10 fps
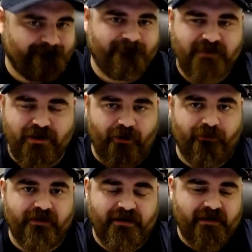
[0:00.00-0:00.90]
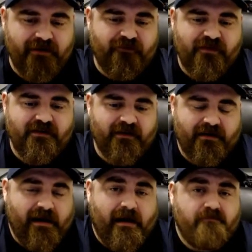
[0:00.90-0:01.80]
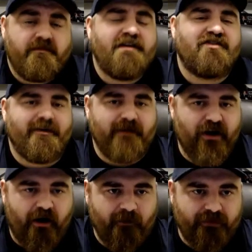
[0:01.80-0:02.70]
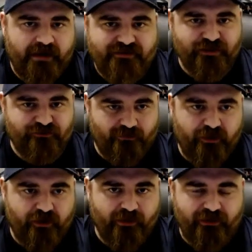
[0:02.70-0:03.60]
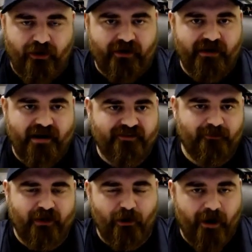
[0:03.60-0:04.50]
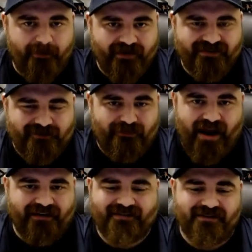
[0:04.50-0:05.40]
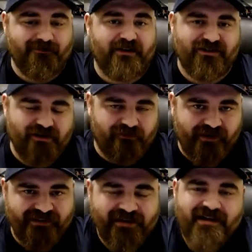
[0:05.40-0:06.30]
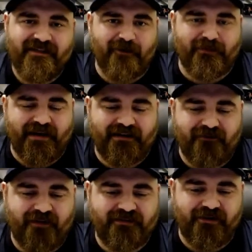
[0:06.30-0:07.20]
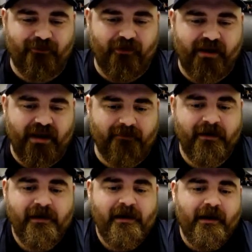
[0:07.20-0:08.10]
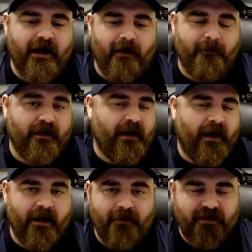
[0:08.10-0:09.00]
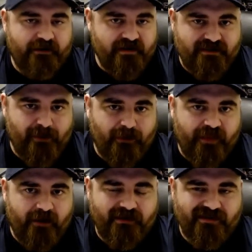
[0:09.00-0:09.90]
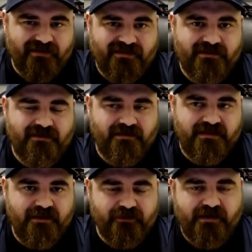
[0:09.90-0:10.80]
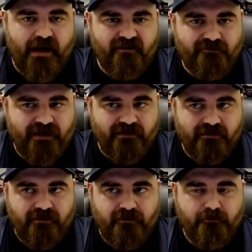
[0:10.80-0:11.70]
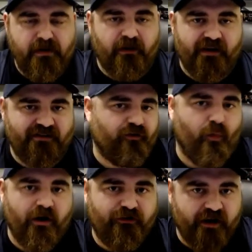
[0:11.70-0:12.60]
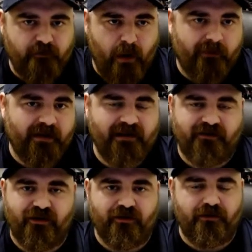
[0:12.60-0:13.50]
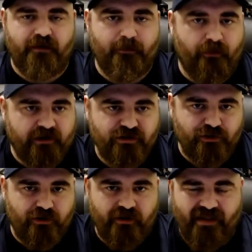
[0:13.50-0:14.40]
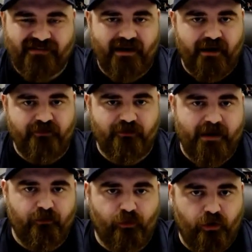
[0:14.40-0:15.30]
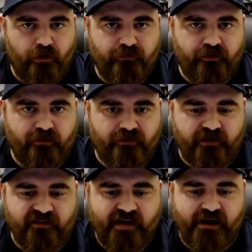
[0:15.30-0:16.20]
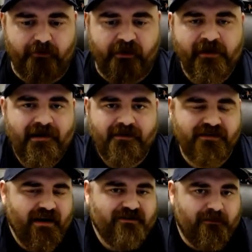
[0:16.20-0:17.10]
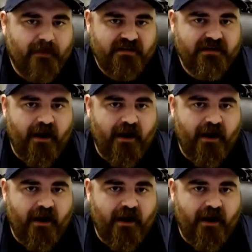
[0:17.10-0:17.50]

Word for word: you know, if he he's going to be guarding players he's familiar with, guarding guys he's been going up against in practice, it's much different than playing defense in a real game. Uh, but I am curious about that because Steele's kind of been billed as this one-trick pony. He's a good three-point shooter. That's kind of his main role for for Gonzaga. But this guy was the Big Sky